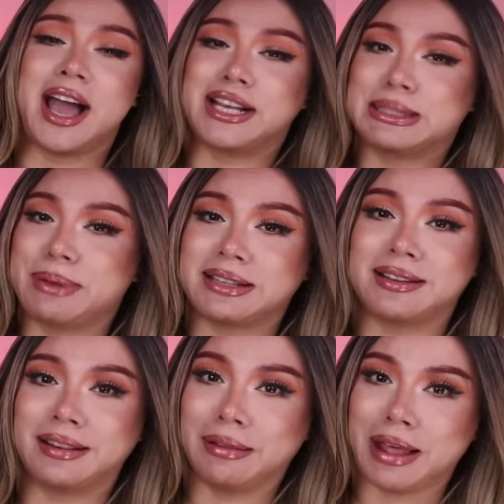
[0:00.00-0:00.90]
I
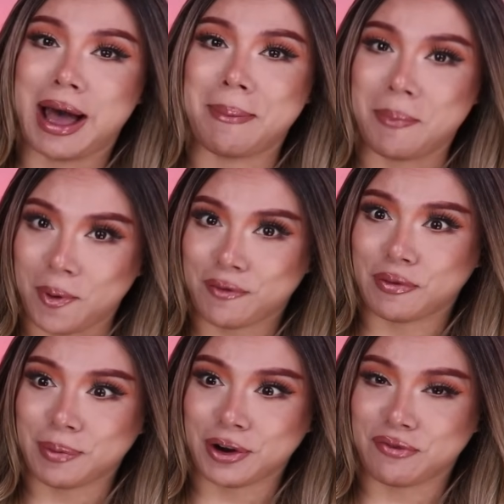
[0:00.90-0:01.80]
expected a lot more
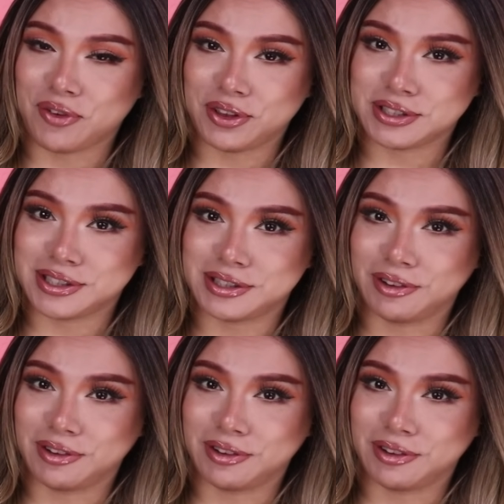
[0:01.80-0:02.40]
from her for this